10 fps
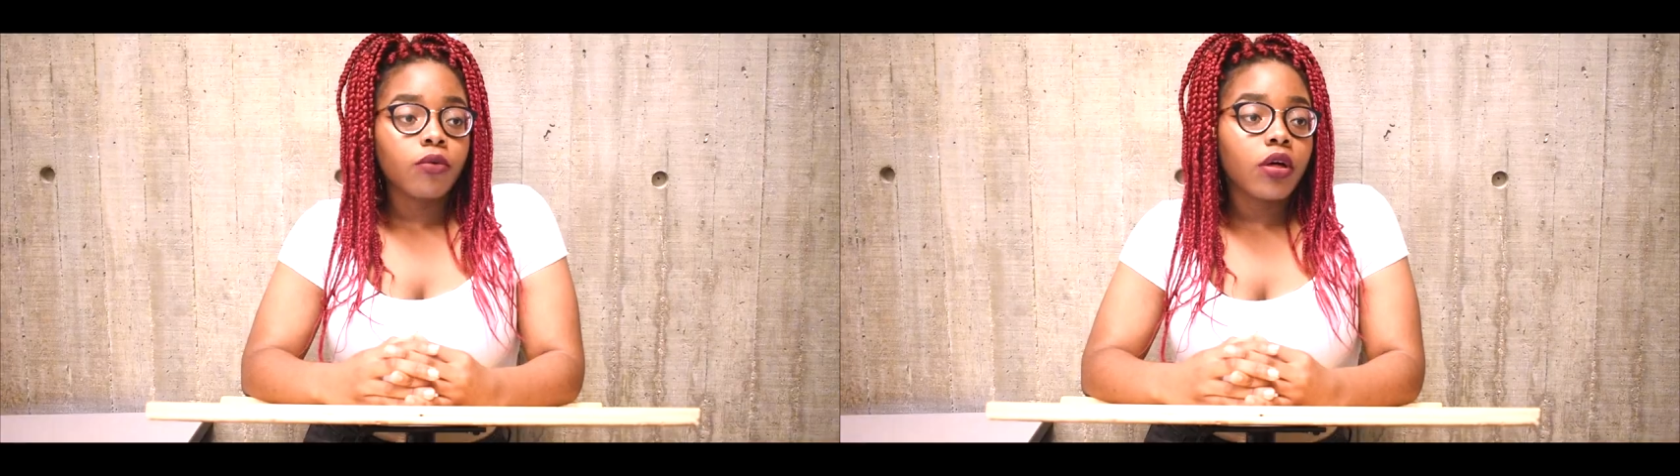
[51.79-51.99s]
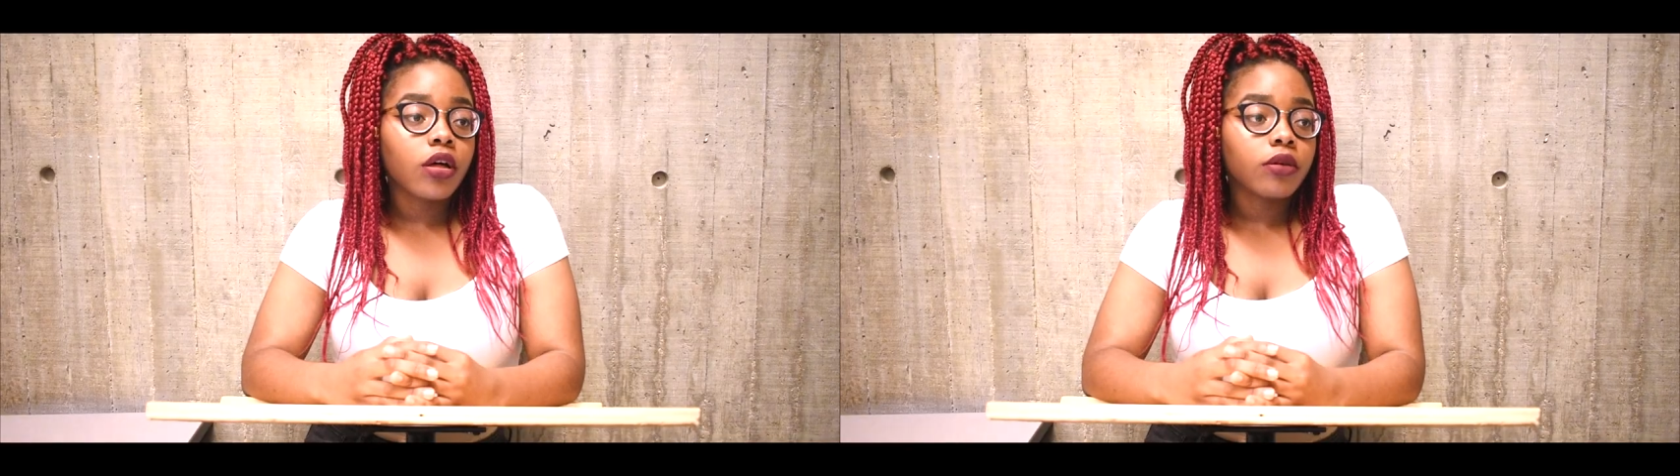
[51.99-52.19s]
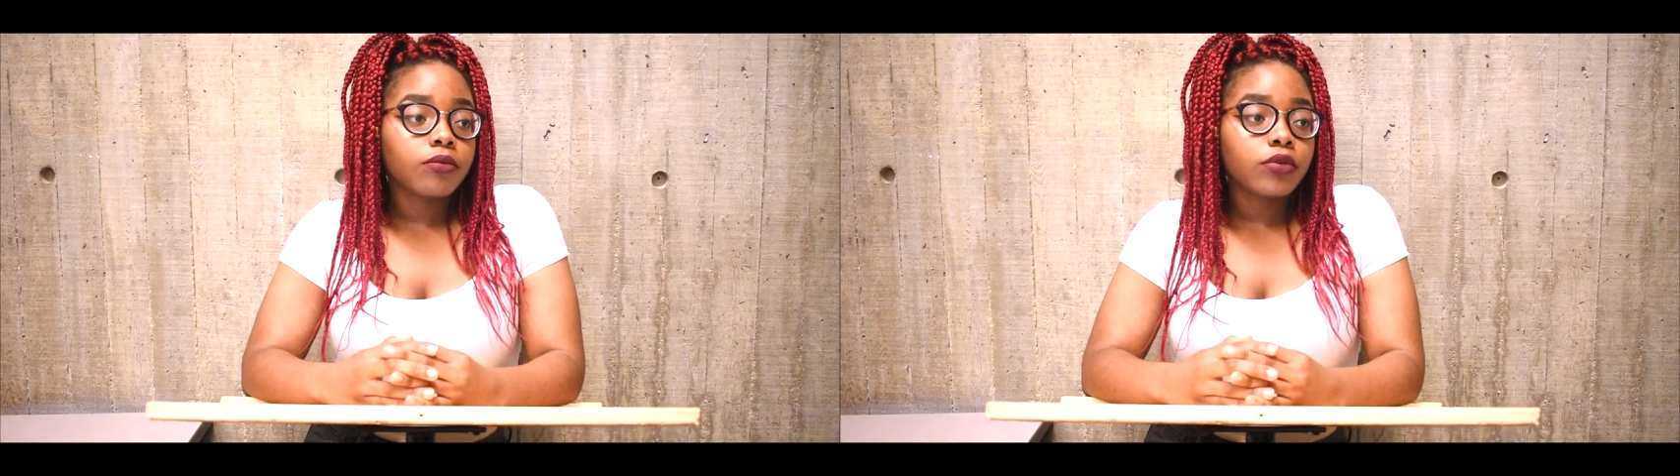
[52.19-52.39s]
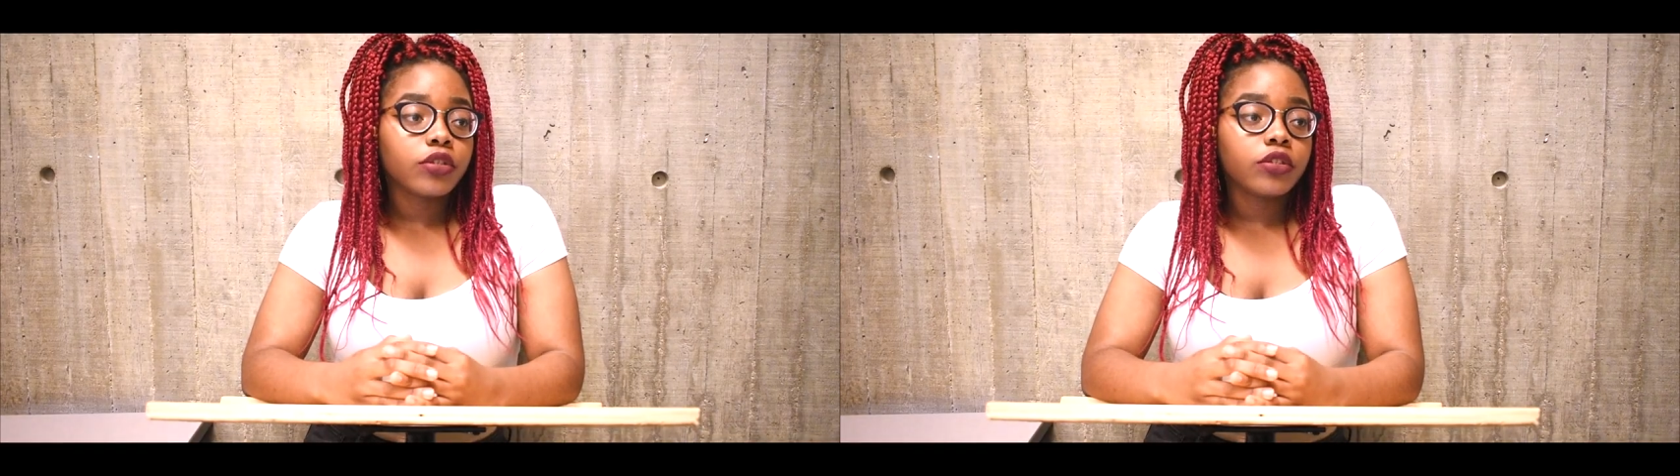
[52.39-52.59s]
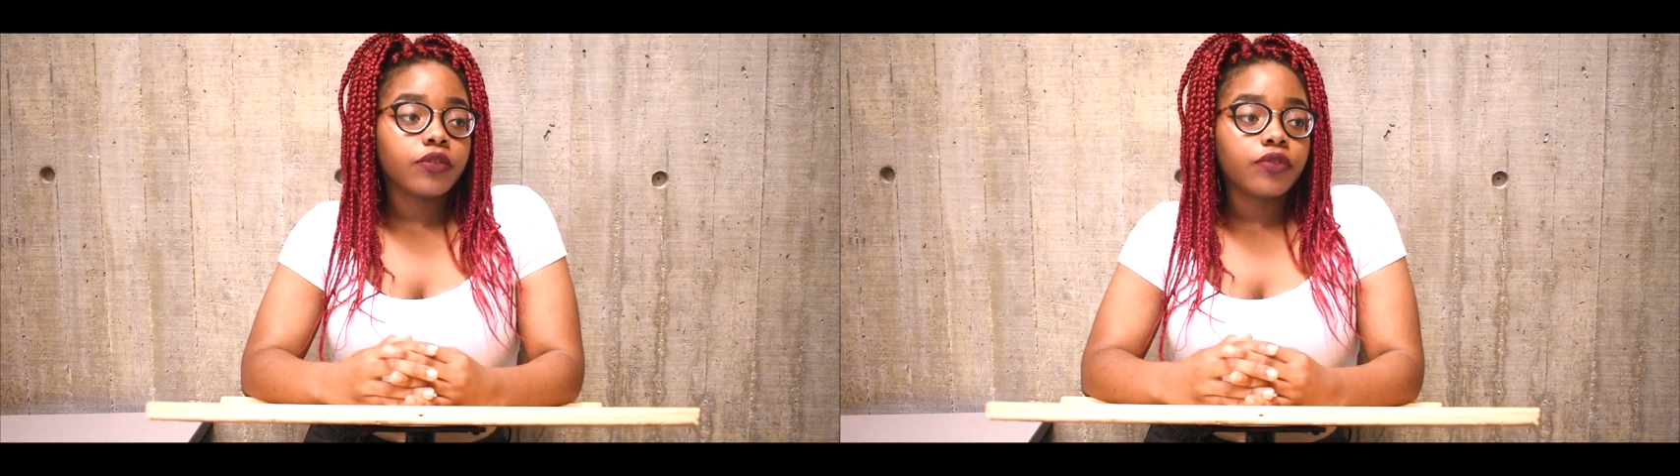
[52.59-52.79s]
Well,
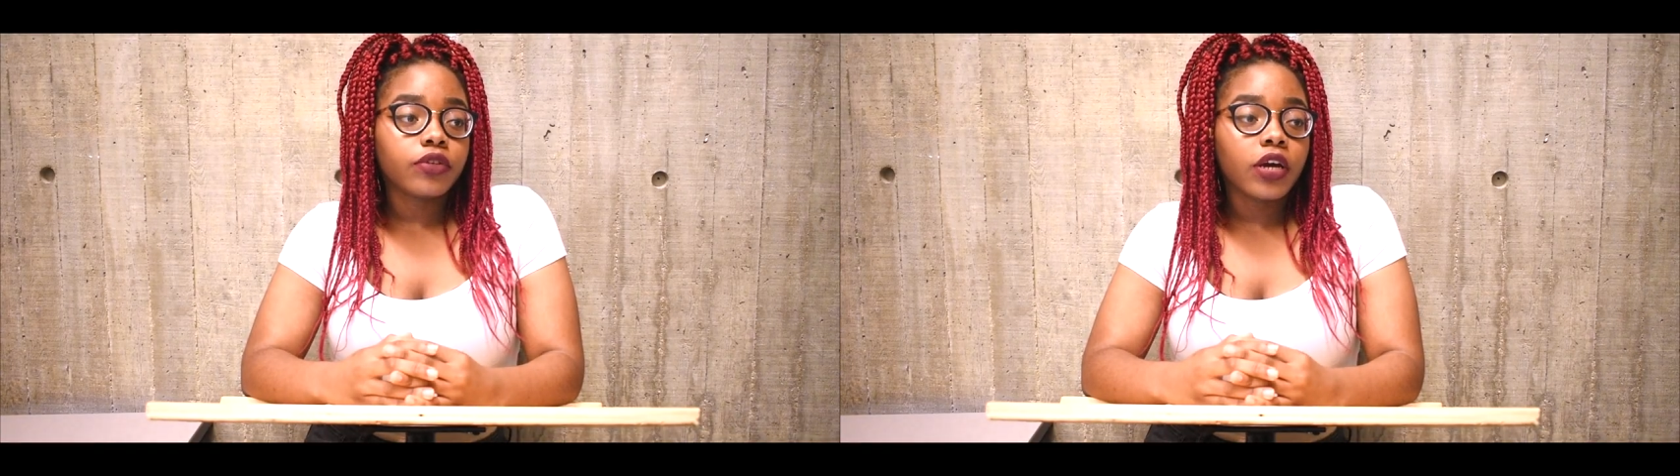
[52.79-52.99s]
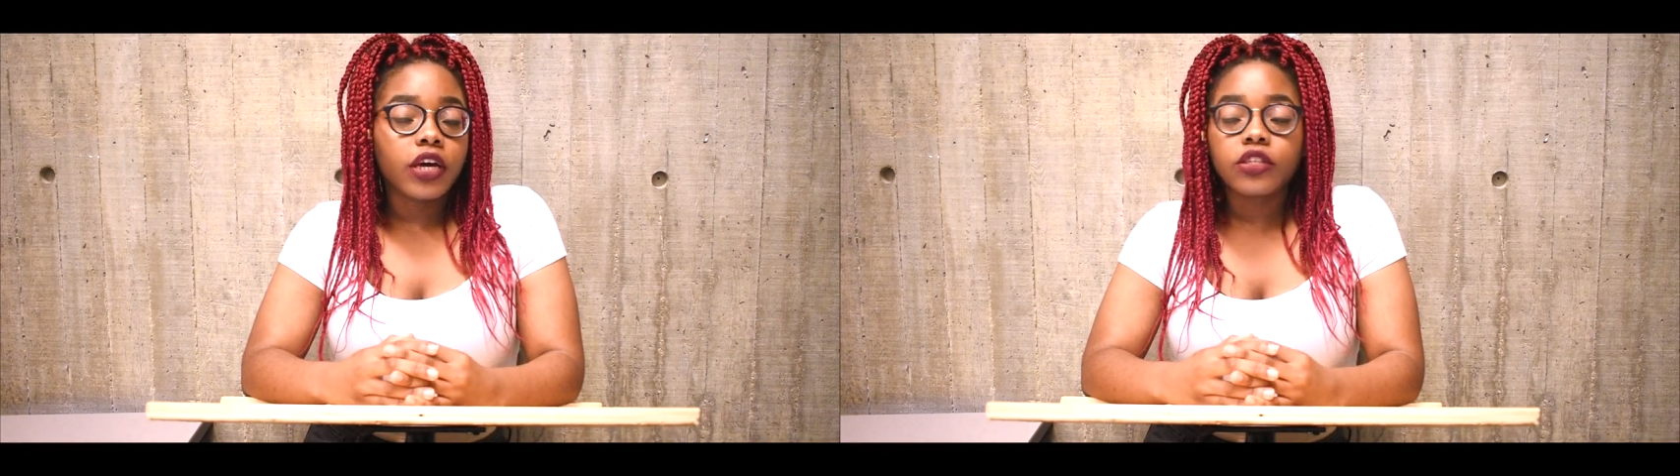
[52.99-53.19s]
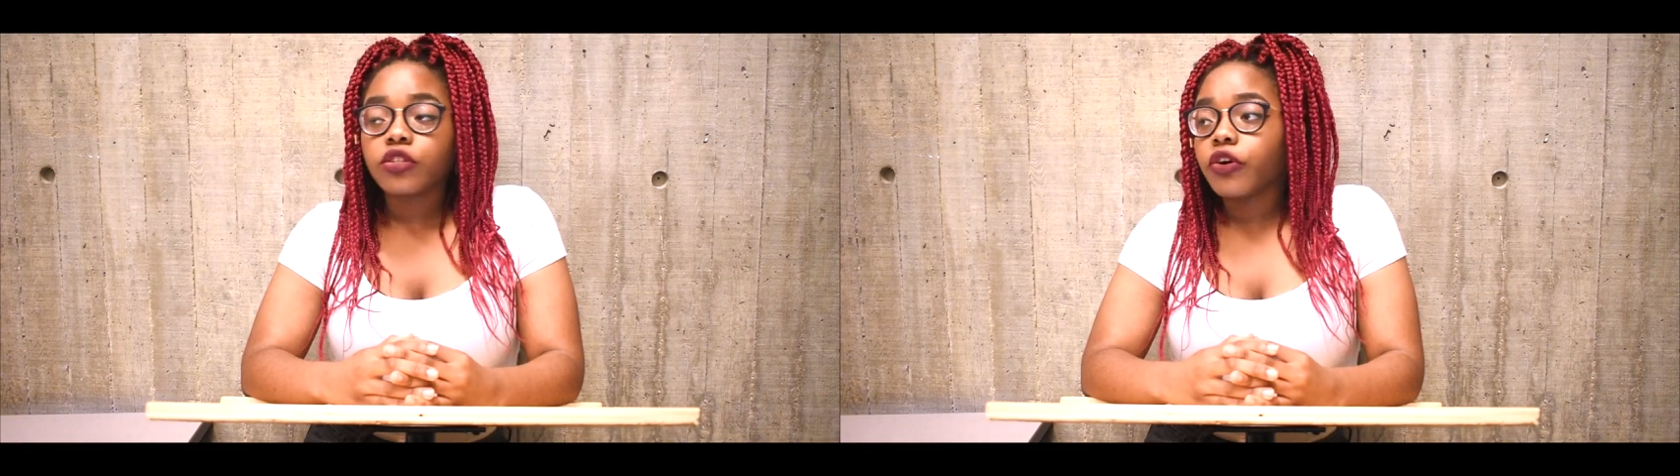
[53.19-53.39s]
most of you guys